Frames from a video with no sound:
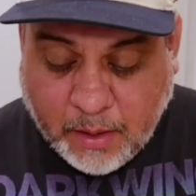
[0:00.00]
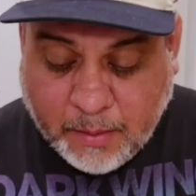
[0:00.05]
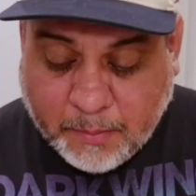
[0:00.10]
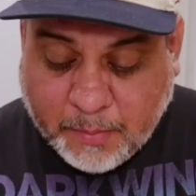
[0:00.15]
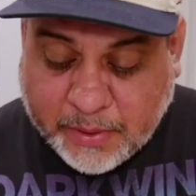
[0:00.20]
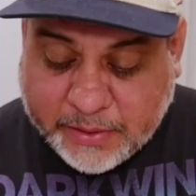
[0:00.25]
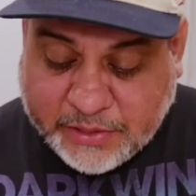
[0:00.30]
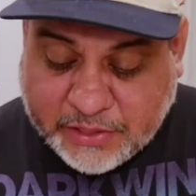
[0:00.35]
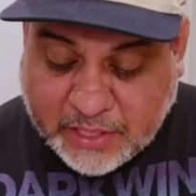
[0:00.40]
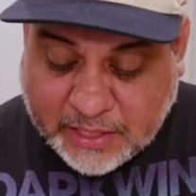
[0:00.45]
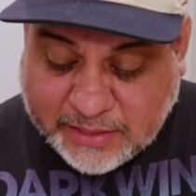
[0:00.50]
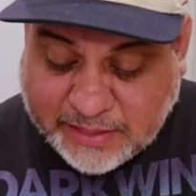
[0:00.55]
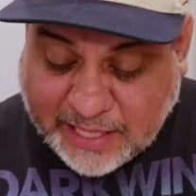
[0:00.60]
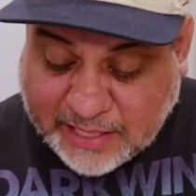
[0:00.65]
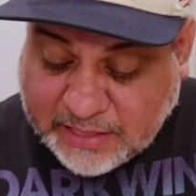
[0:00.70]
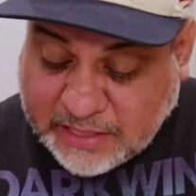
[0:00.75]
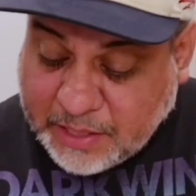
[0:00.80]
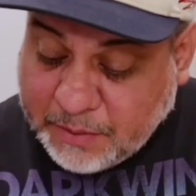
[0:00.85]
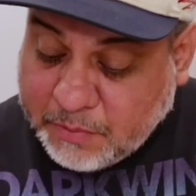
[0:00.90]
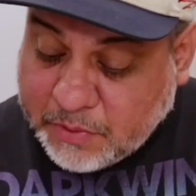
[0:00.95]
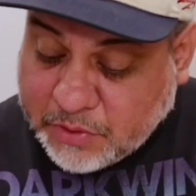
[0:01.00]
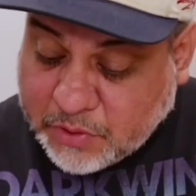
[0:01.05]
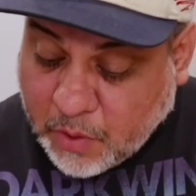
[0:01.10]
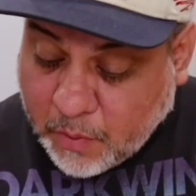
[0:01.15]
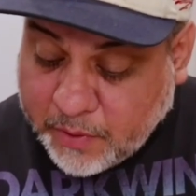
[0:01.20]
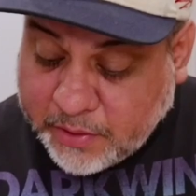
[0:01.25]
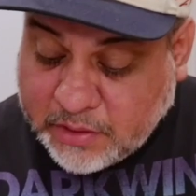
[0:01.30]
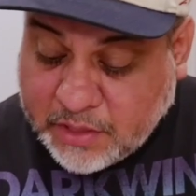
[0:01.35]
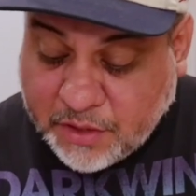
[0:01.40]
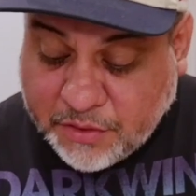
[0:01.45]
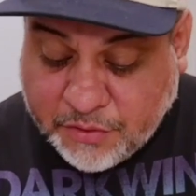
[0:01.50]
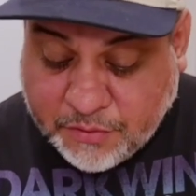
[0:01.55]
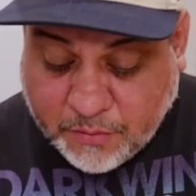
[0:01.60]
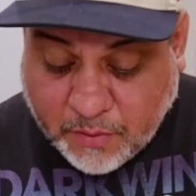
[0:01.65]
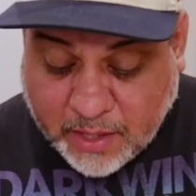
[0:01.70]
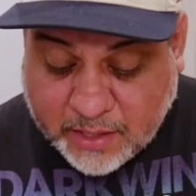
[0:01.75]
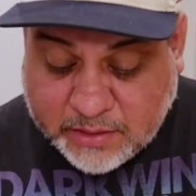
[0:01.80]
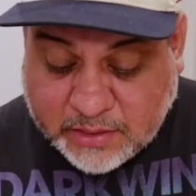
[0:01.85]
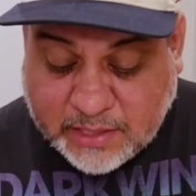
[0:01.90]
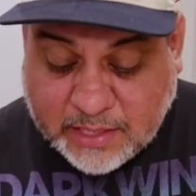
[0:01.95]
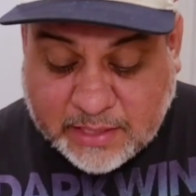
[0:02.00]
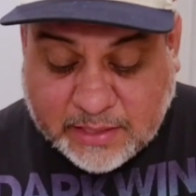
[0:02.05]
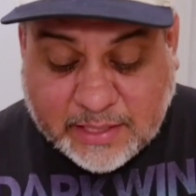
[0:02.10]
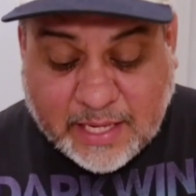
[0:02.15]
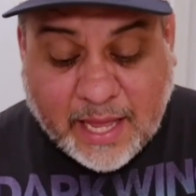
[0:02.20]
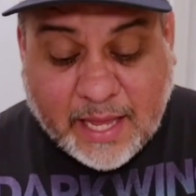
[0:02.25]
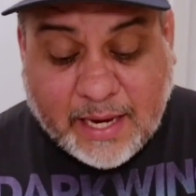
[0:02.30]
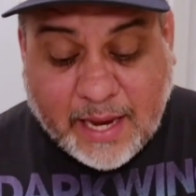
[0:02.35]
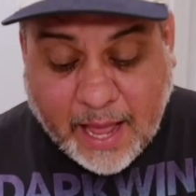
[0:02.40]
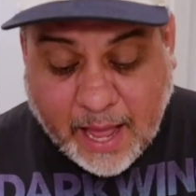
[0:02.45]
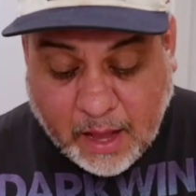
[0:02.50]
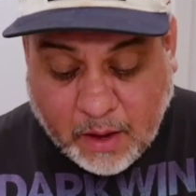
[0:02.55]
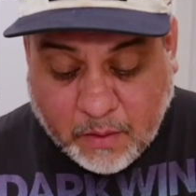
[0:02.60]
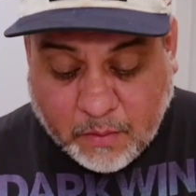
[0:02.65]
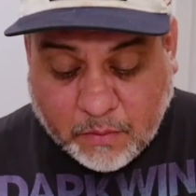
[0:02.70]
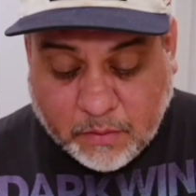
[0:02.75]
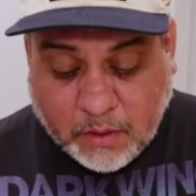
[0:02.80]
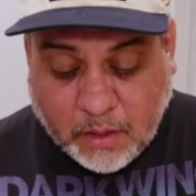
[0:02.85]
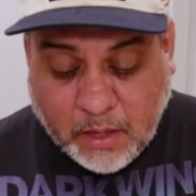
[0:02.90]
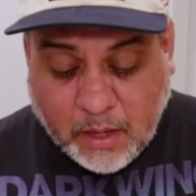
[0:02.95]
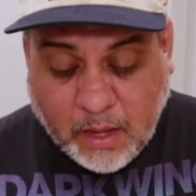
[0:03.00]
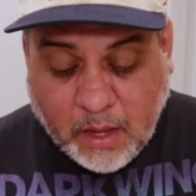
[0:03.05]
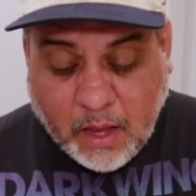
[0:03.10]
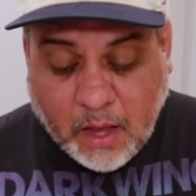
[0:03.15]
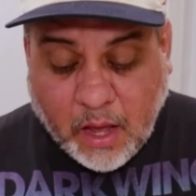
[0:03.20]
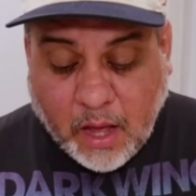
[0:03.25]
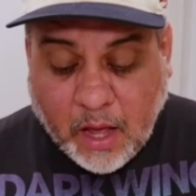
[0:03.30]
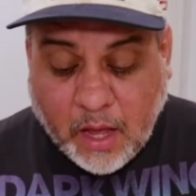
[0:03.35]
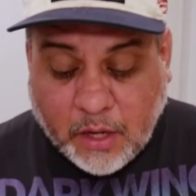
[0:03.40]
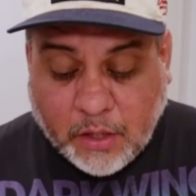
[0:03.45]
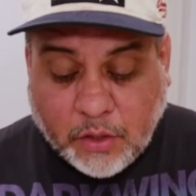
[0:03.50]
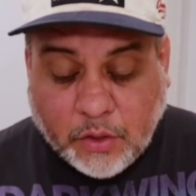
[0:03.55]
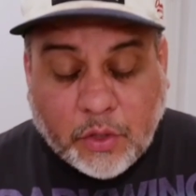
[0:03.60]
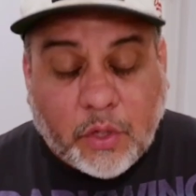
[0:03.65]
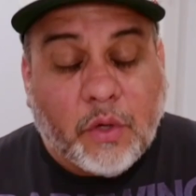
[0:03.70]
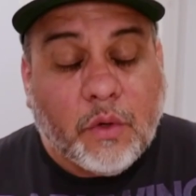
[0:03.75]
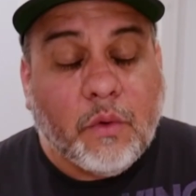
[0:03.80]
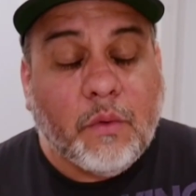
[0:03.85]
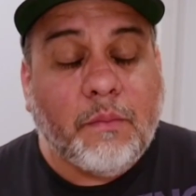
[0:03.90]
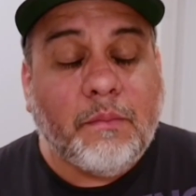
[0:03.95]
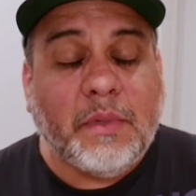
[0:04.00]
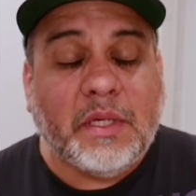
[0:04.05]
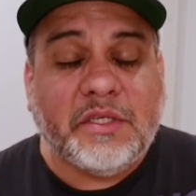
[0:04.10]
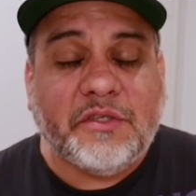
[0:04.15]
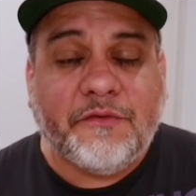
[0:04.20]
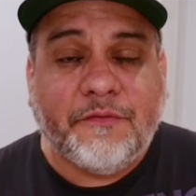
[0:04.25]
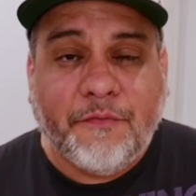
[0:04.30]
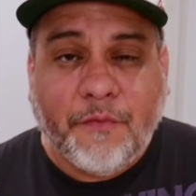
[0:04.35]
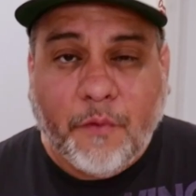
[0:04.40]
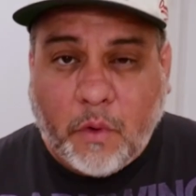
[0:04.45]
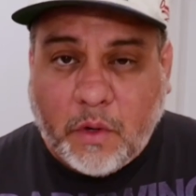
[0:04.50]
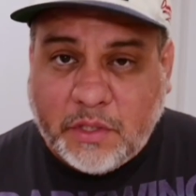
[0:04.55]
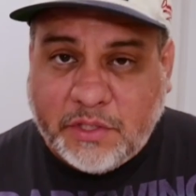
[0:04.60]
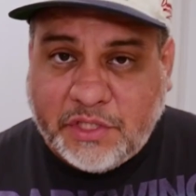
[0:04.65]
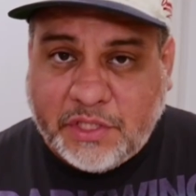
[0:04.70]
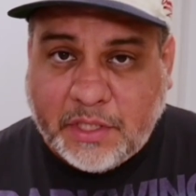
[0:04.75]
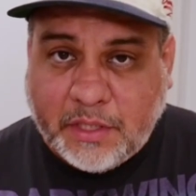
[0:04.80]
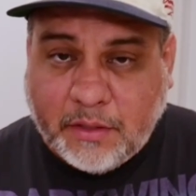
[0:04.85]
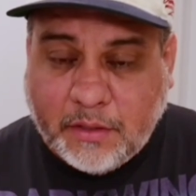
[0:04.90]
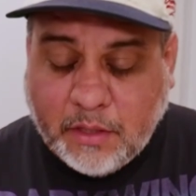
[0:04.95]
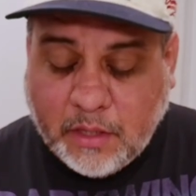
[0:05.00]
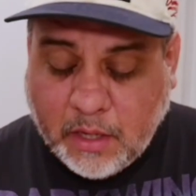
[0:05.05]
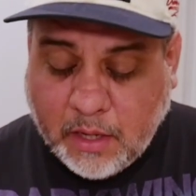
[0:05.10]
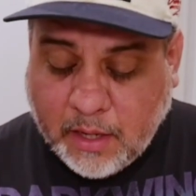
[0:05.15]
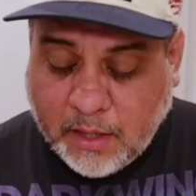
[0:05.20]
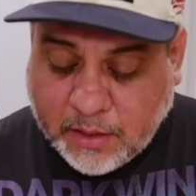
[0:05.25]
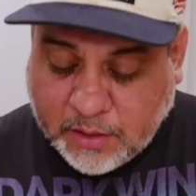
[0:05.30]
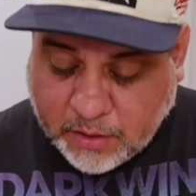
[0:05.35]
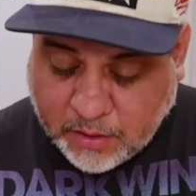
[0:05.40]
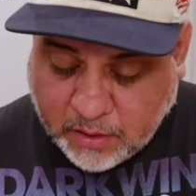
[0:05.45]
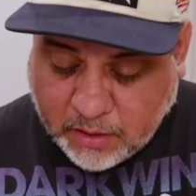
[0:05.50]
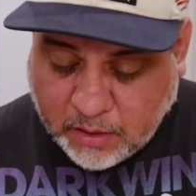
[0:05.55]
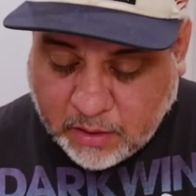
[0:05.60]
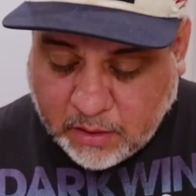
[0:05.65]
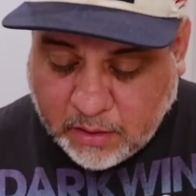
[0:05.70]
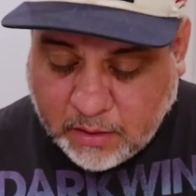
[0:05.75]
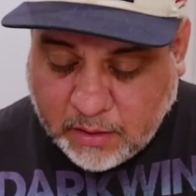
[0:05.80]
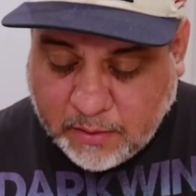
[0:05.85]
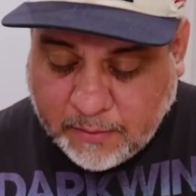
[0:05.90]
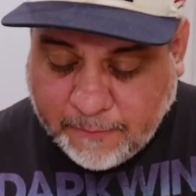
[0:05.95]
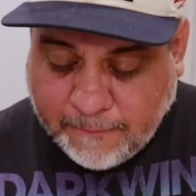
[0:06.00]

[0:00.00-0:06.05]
But just as he was going to thrust his head out, a new misfortune occurred.